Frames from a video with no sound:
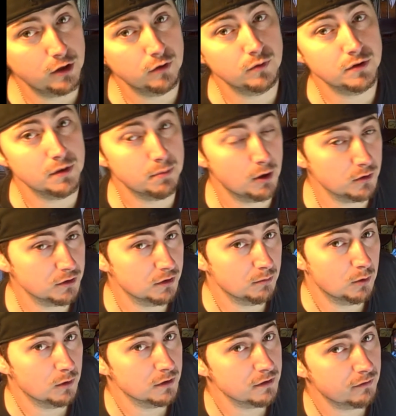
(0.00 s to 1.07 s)
use the poster
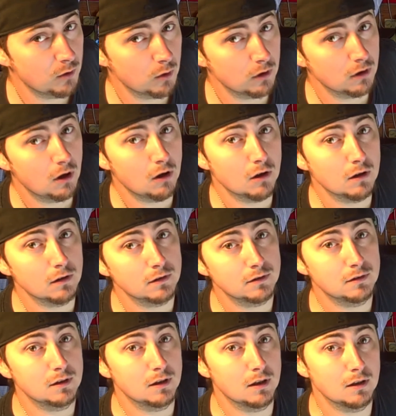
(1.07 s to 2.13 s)
boards for are
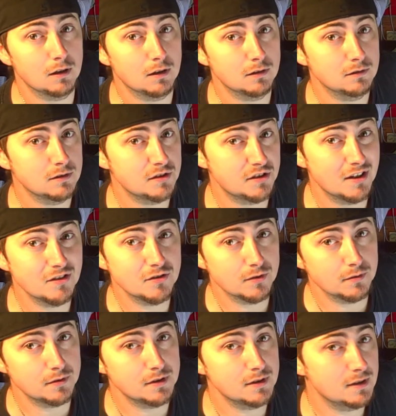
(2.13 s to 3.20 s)

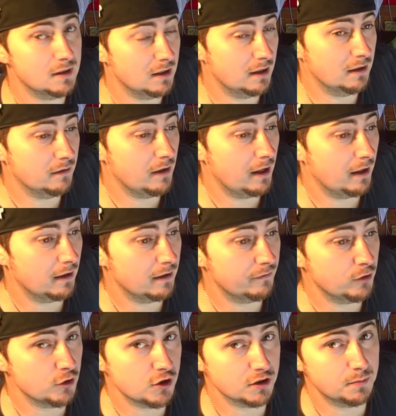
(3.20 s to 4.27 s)
stencils, and
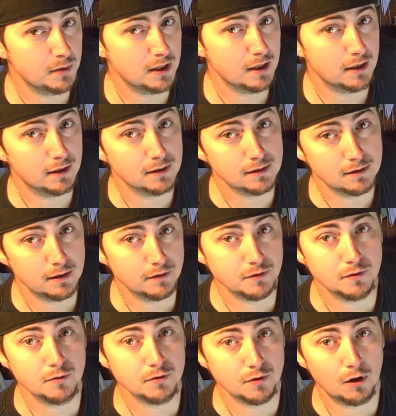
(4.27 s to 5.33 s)
if you're just beginning,
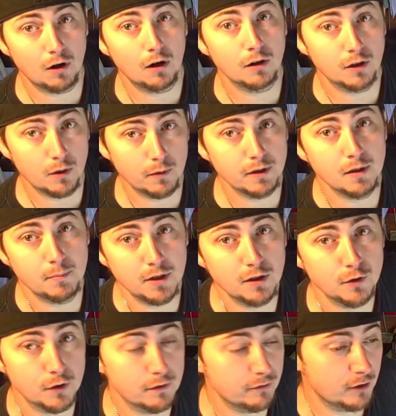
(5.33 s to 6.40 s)
stencils are going to be
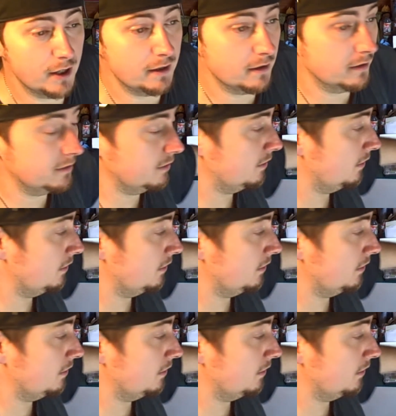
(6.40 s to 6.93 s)
your friend.